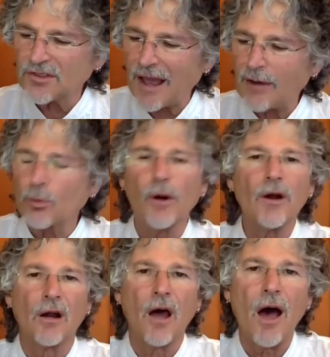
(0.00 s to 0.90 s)

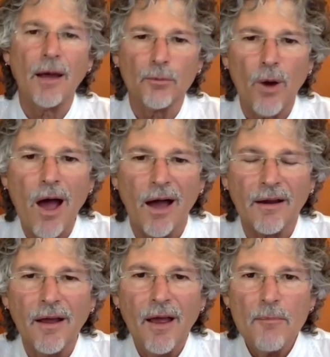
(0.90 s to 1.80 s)
Soundwork on a Hot
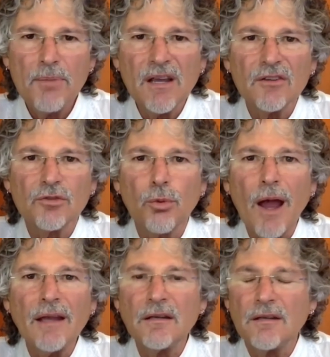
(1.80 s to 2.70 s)
Rock, because
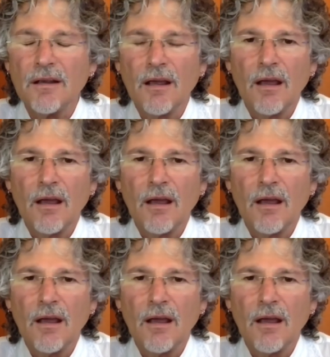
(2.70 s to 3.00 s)
right